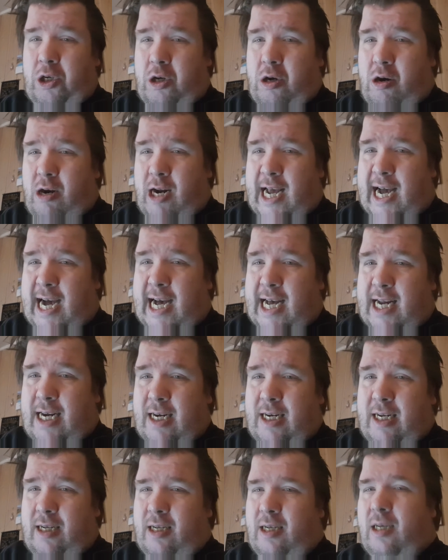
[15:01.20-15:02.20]

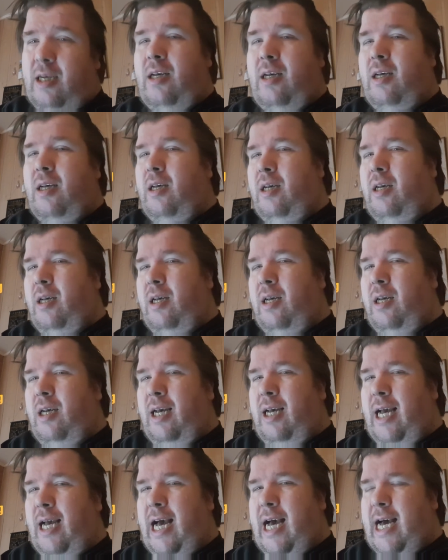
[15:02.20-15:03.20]
Wonderland.
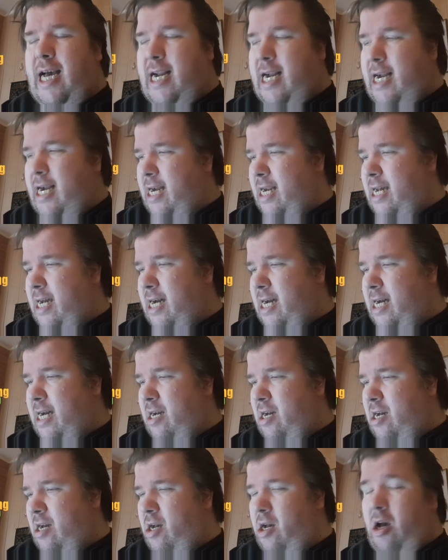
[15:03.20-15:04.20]
And
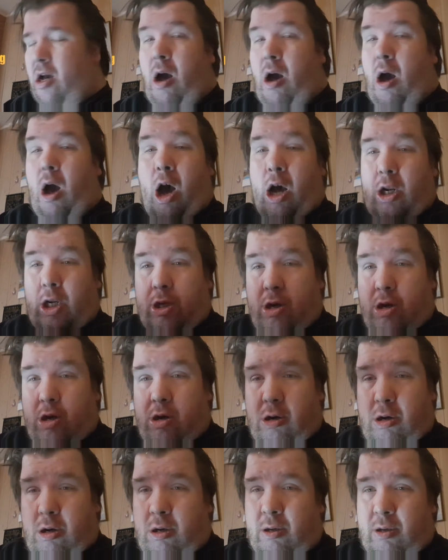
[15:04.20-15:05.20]

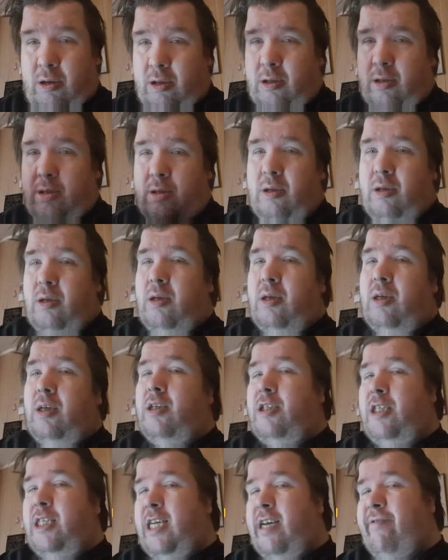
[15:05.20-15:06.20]
other
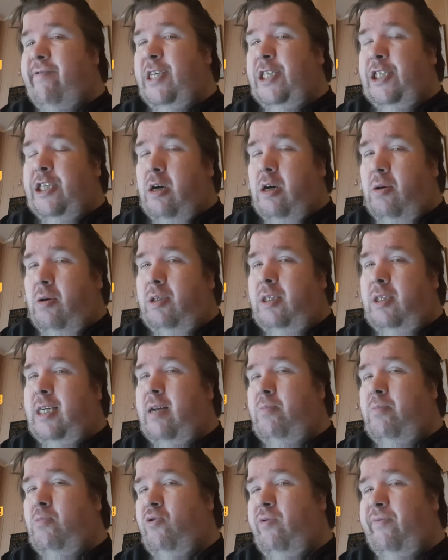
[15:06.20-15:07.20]
TV
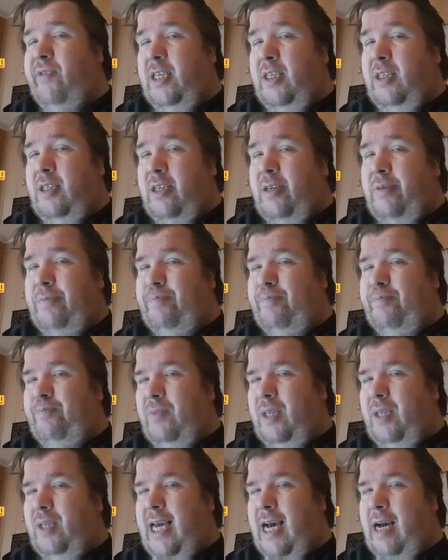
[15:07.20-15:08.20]
shows and movies.
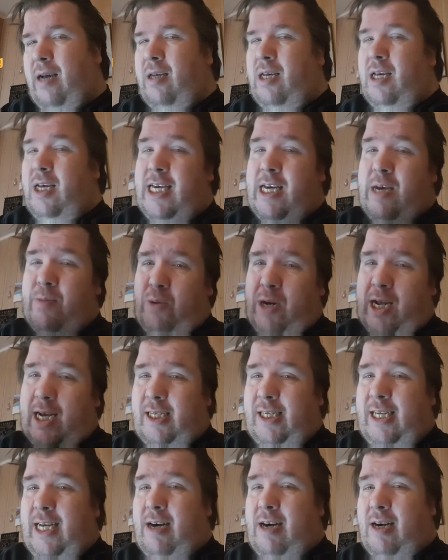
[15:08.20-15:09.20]
Yeah, he
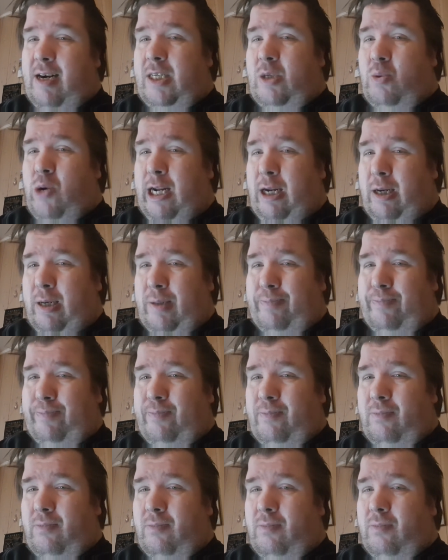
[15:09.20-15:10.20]
plays here as well.
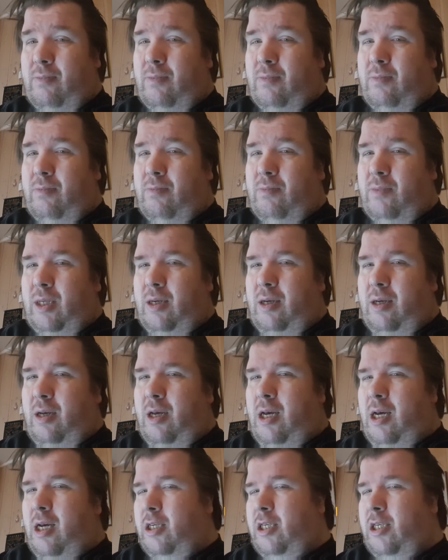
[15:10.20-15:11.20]

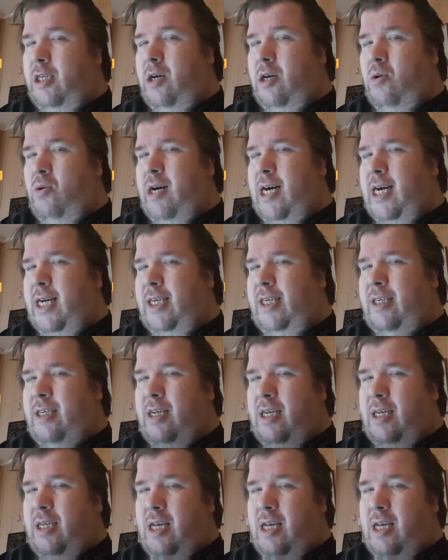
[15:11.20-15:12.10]
So,